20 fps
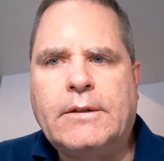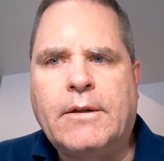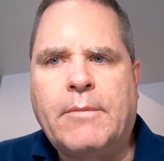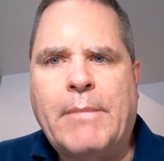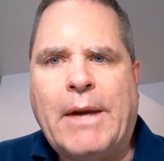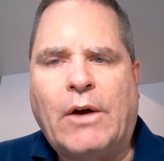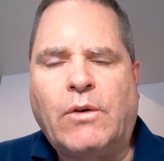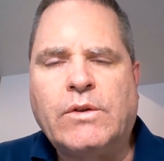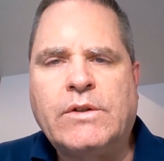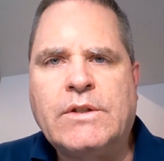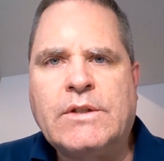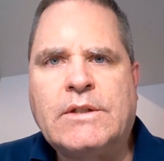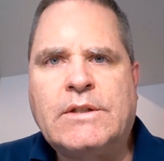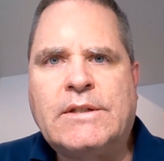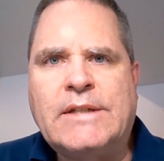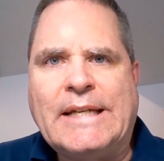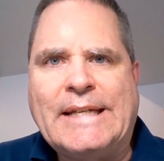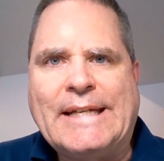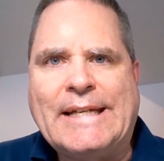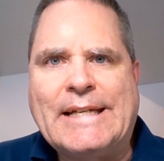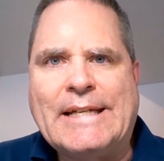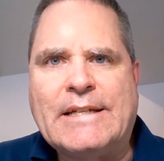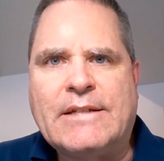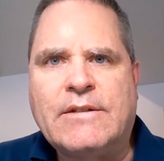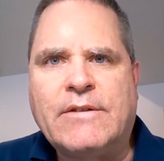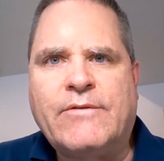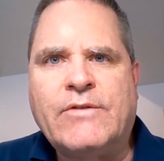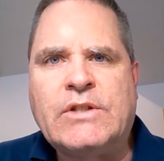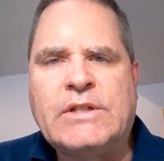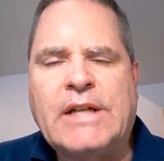mountain
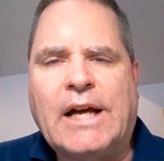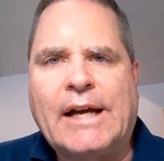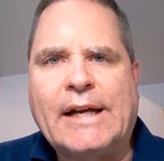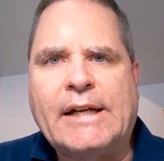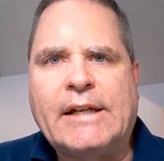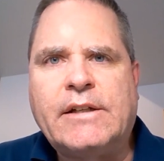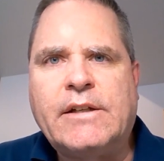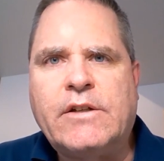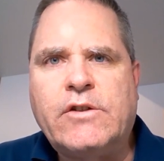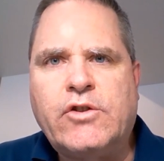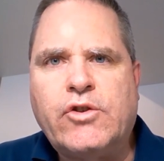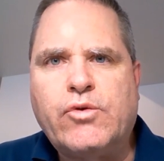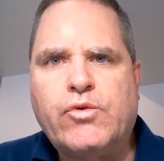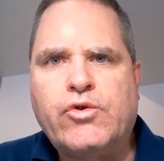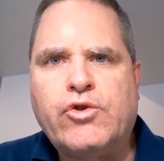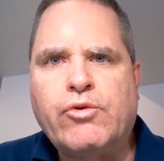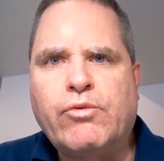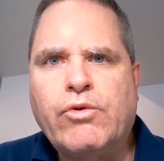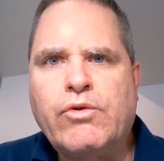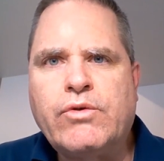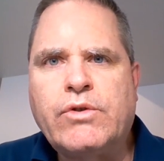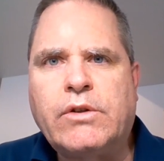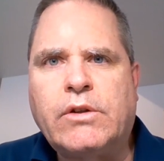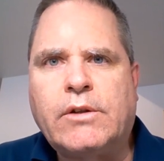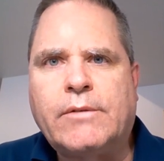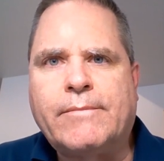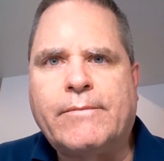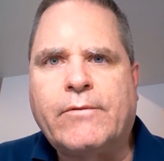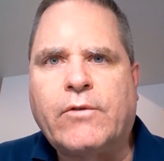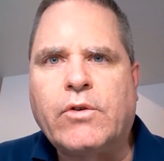cities of Zion and New
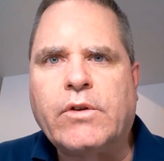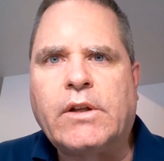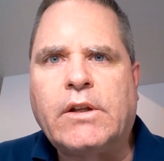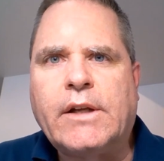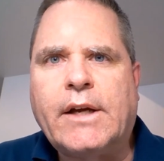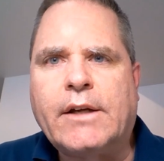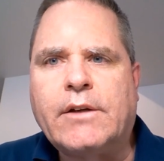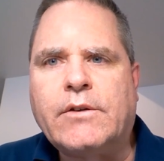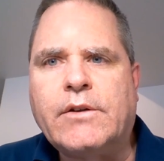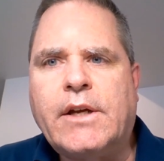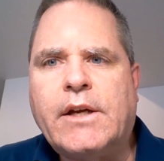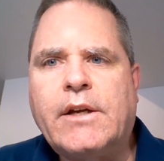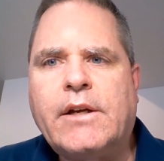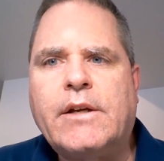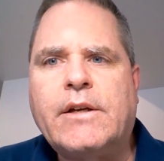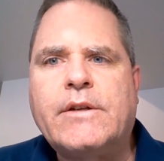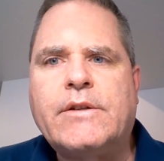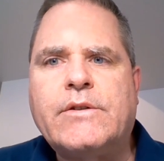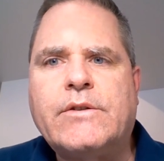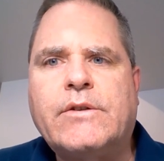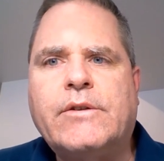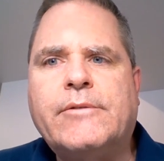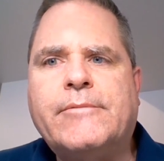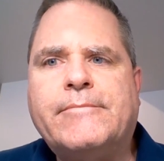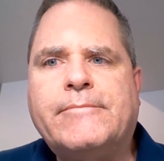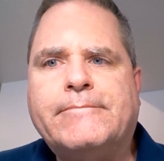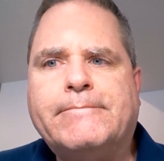Jerusalem for the latter days.